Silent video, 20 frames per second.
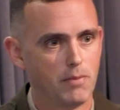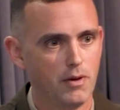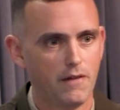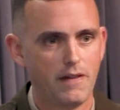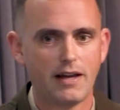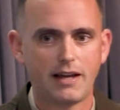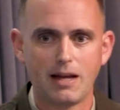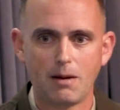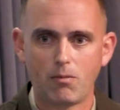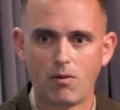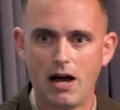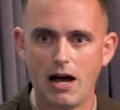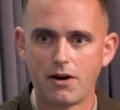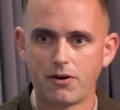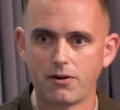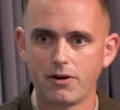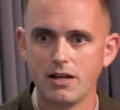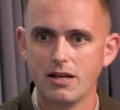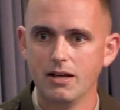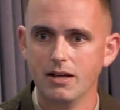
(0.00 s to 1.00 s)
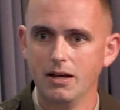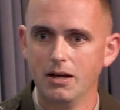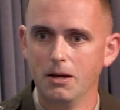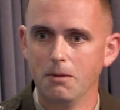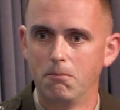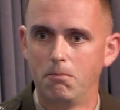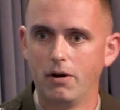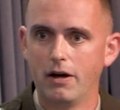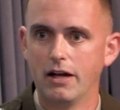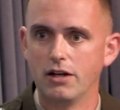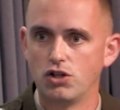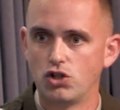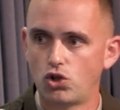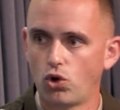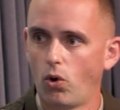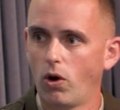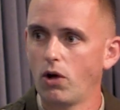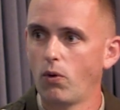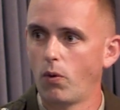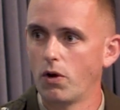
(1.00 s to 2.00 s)
Build that camaraderie, but
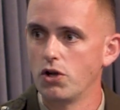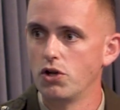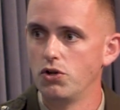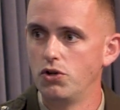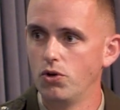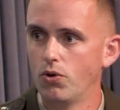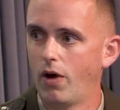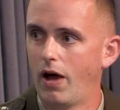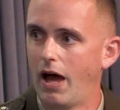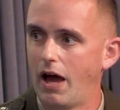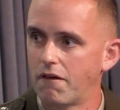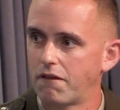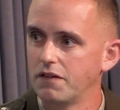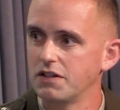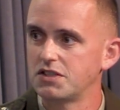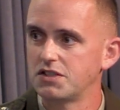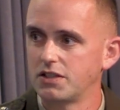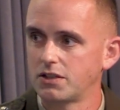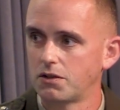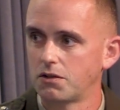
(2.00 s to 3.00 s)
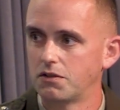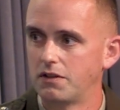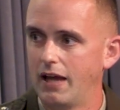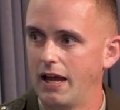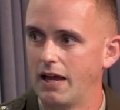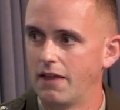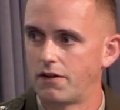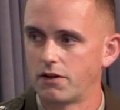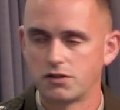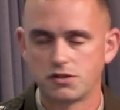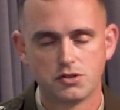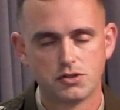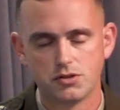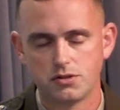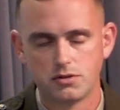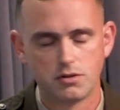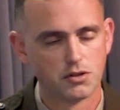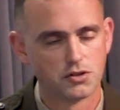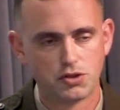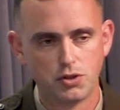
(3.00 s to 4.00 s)
enjoy what you do every single day. There's
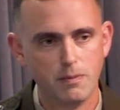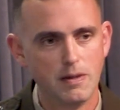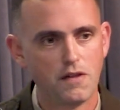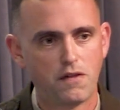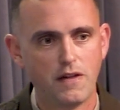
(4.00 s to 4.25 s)
too many